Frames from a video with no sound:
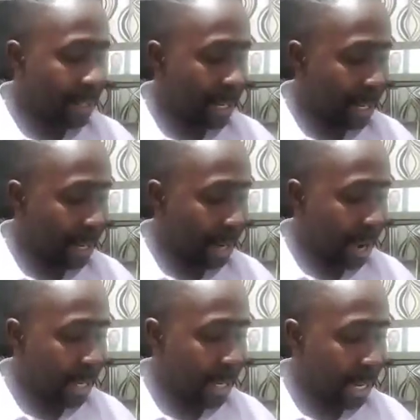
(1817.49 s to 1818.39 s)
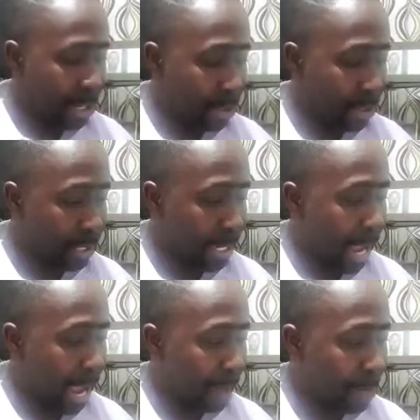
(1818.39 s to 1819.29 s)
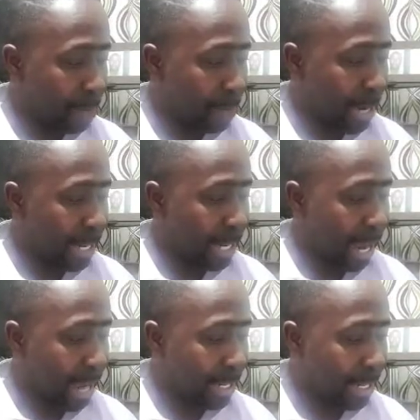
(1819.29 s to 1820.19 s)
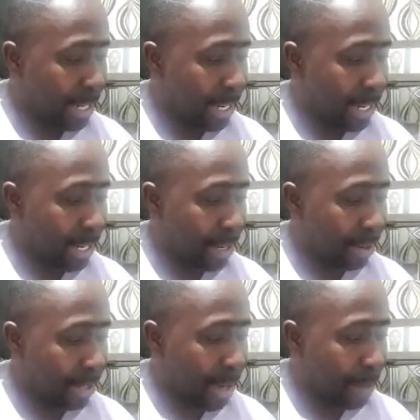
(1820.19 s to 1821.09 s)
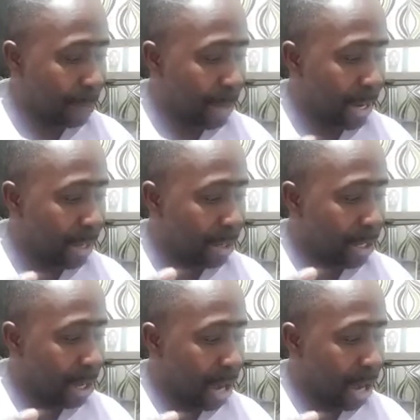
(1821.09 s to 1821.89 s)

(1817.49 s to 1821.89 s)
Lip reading: the allegations that are being made at the campaign